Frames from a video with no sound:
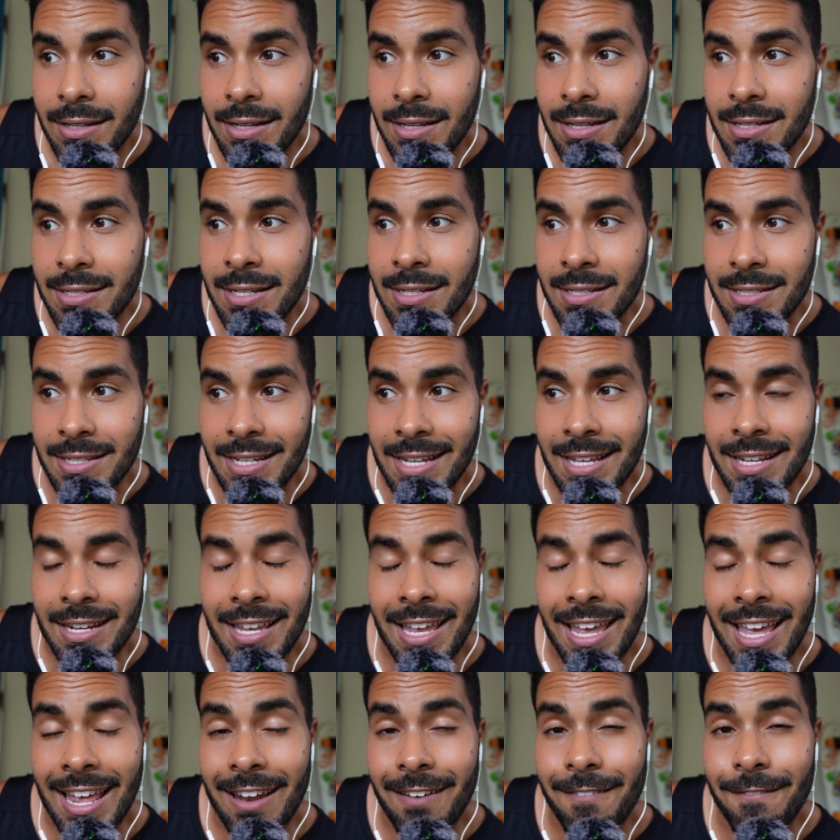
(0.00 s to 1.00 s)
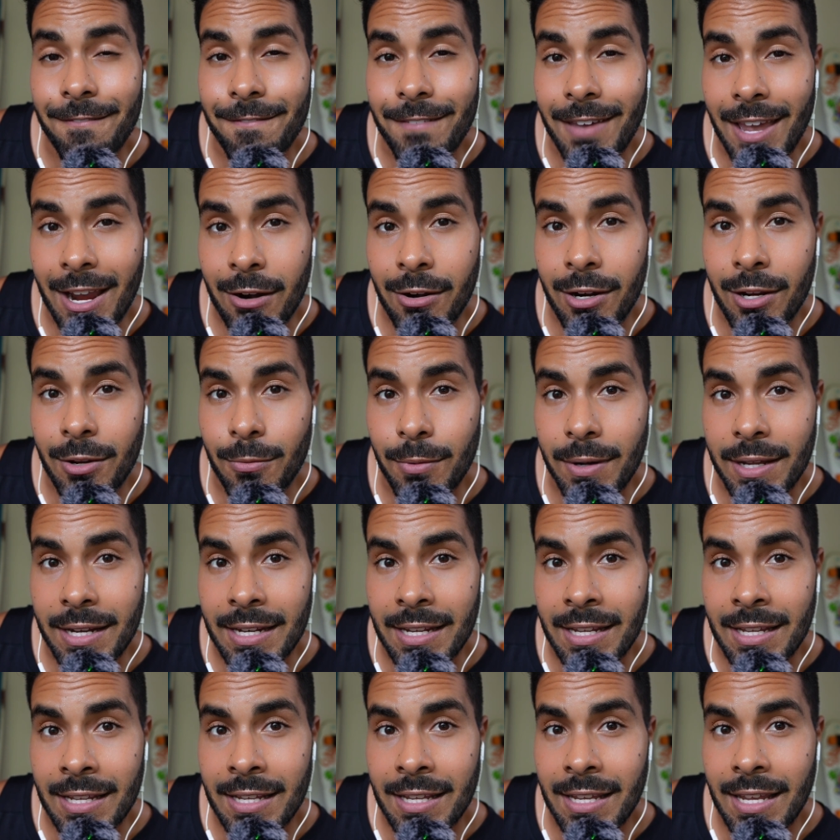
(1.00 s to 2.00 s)
since it can get very
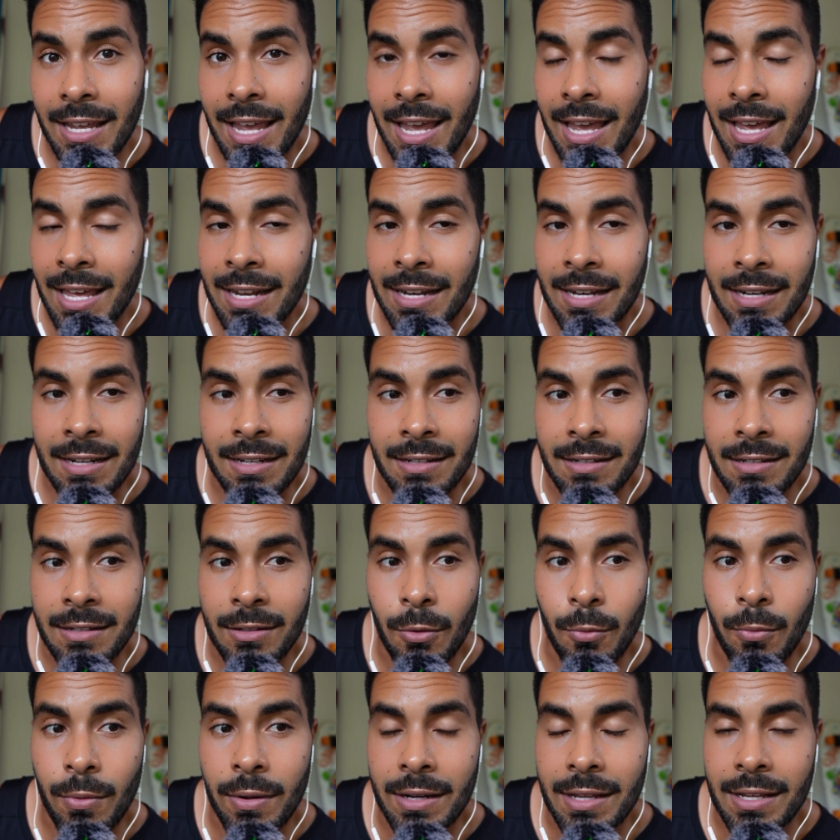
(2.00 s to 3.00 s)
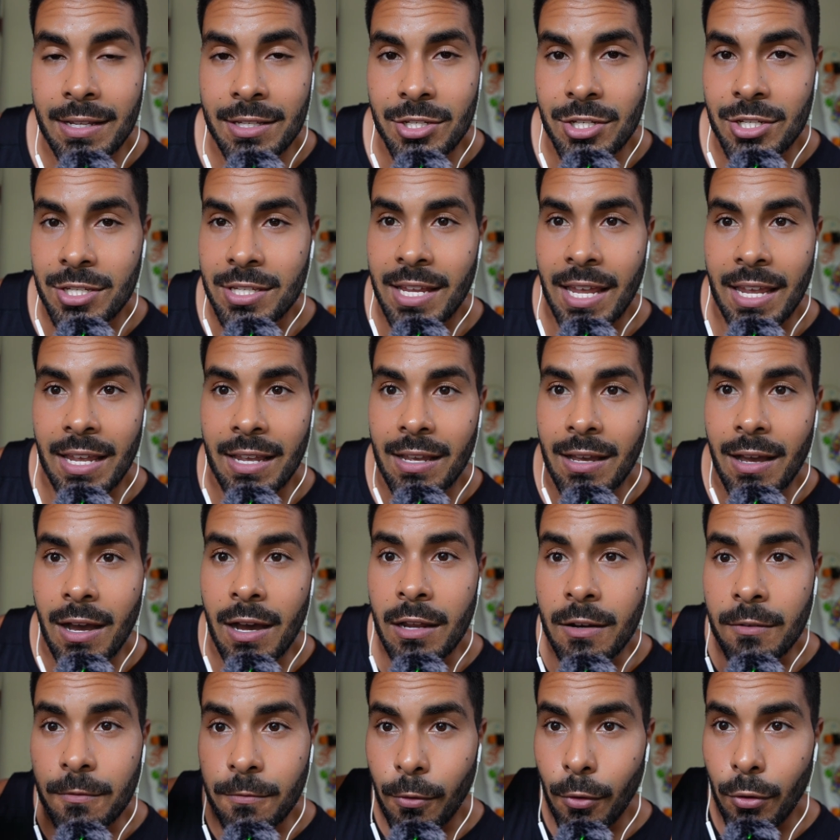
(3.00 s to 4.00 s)
windy and the wind can just like
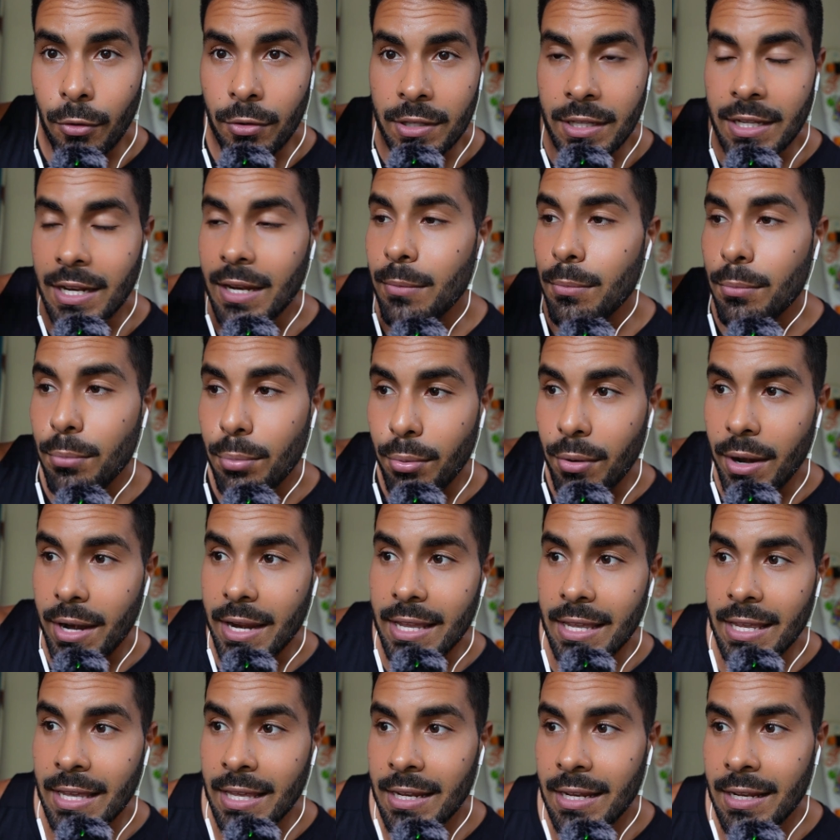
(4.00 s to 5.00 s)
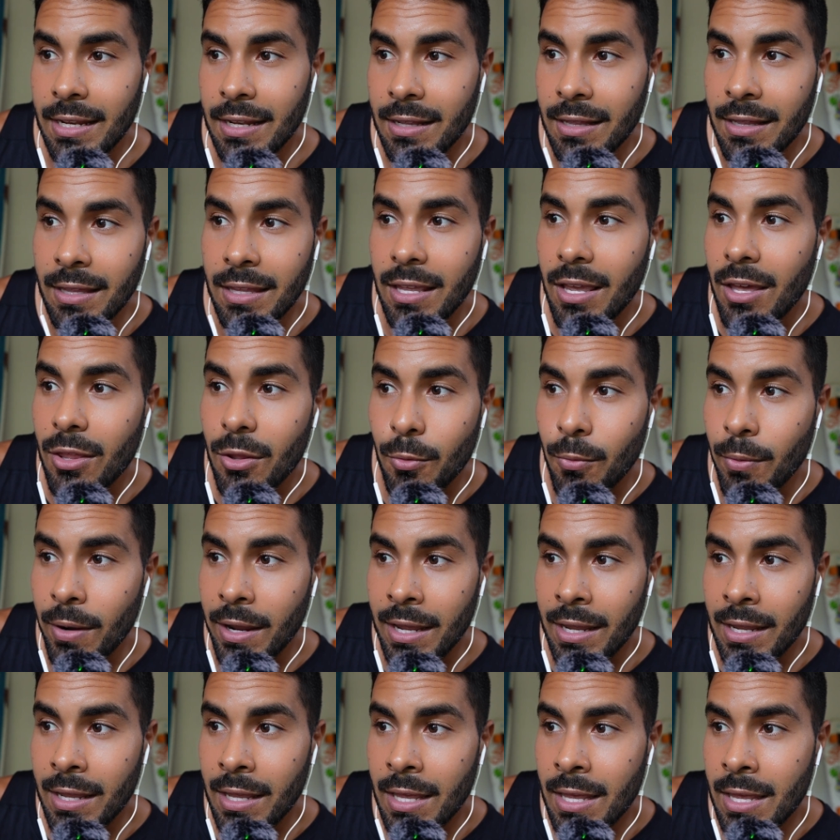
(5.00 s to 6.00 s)
unfold it and break it the other
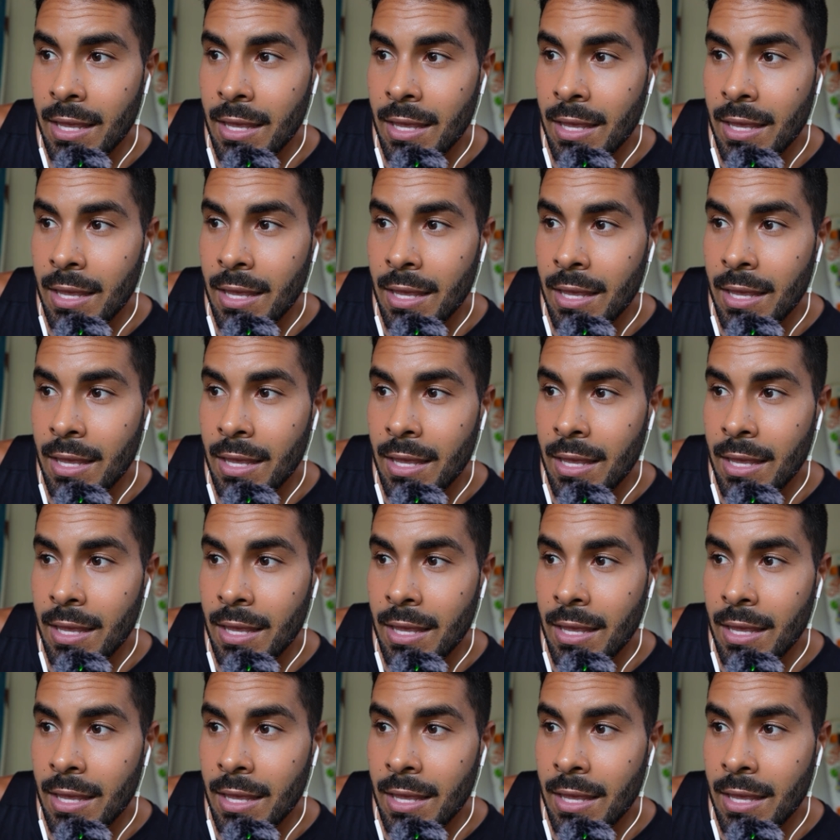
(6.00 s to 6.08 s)
way.